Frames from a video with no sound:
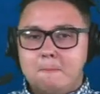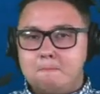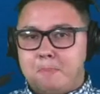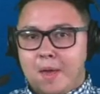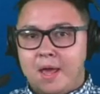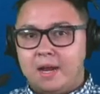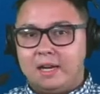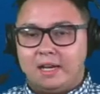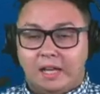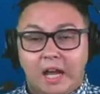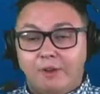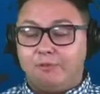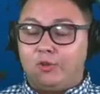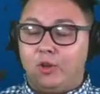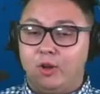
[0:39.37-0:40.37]
been
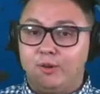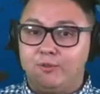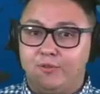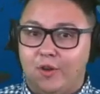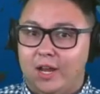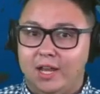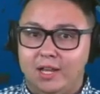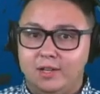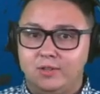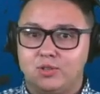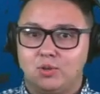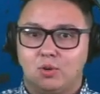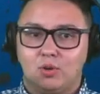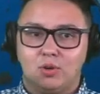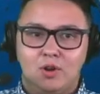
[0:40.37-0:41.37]
lifelong
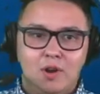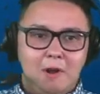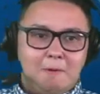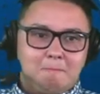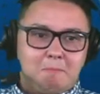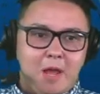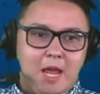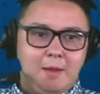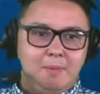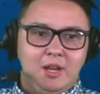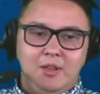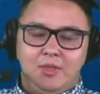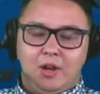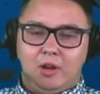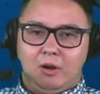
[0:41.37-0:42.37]
fans, or
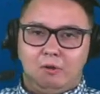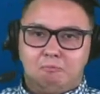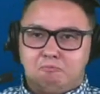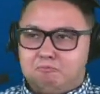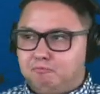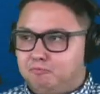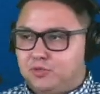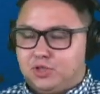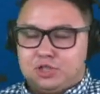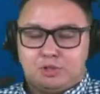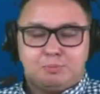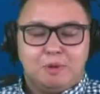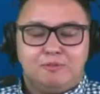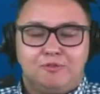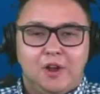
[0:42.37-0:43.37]
maybe they're
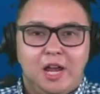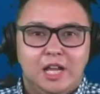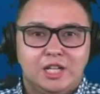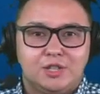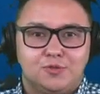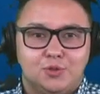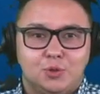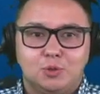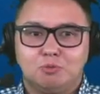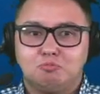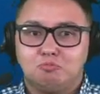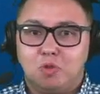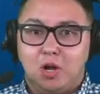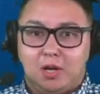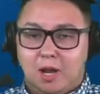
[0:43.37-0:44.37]
just been fans for
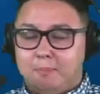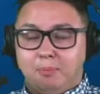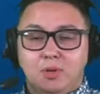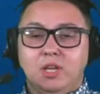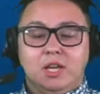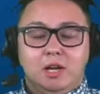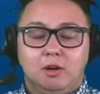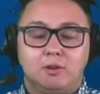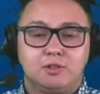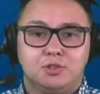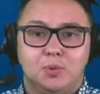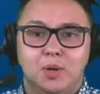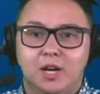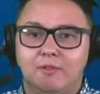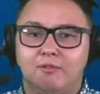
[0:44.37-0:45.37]
a couple
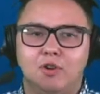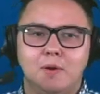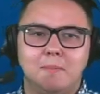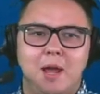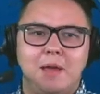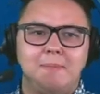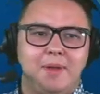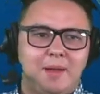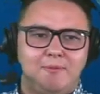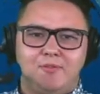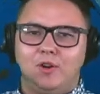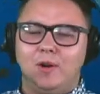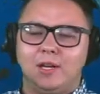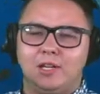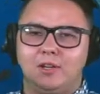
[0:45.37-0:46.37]
years, whatever it may be. I'm
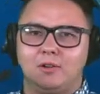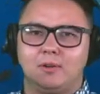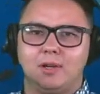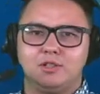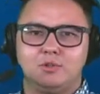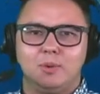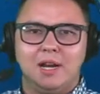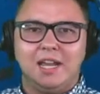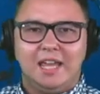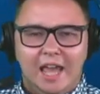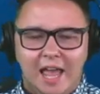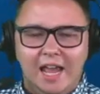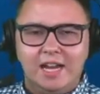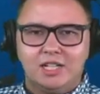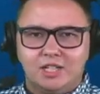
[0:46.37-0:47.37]
very curious. I want to
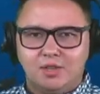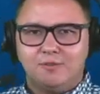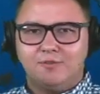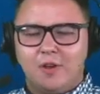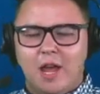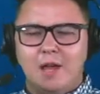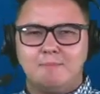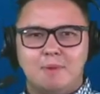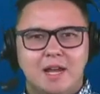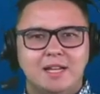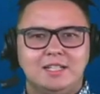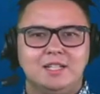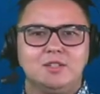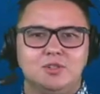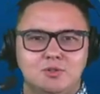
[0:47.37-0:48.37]
gauge the fan
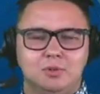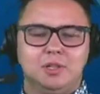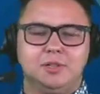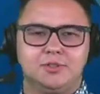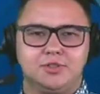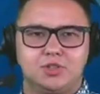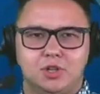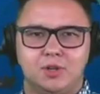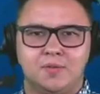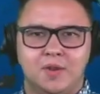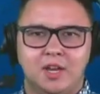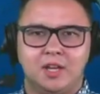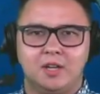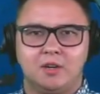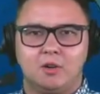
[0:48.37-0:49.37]
base and do a little
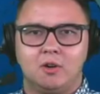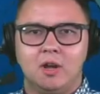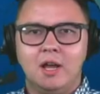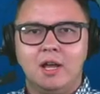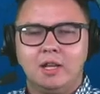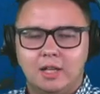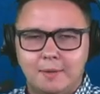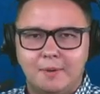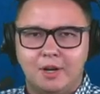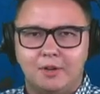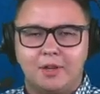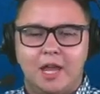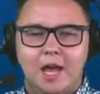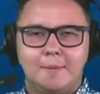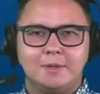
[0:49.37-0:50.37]
survey here. Let me know in
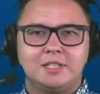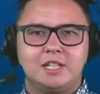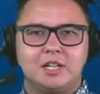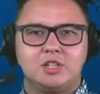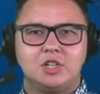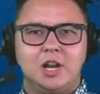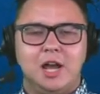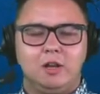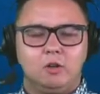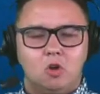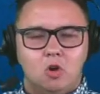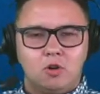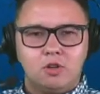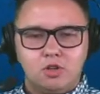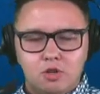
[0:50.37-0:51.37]
the comment section how
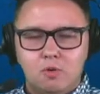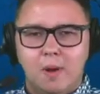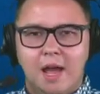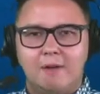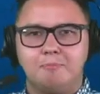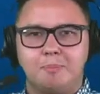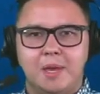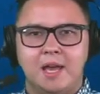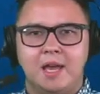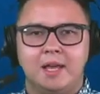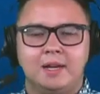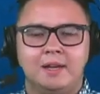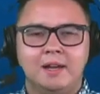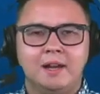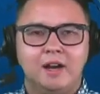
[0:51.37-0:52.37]
long you have
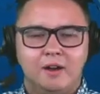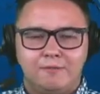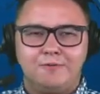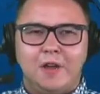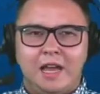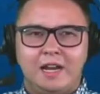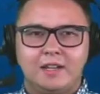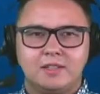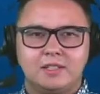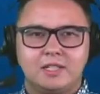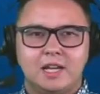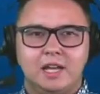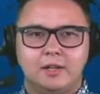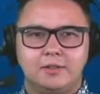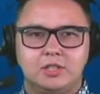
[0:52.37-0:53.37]
been a fan of the
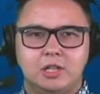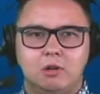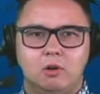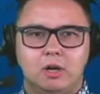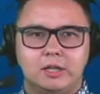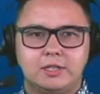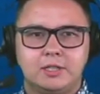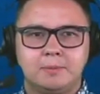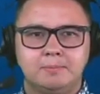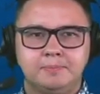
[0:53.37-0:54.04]
Seattle Seahawks.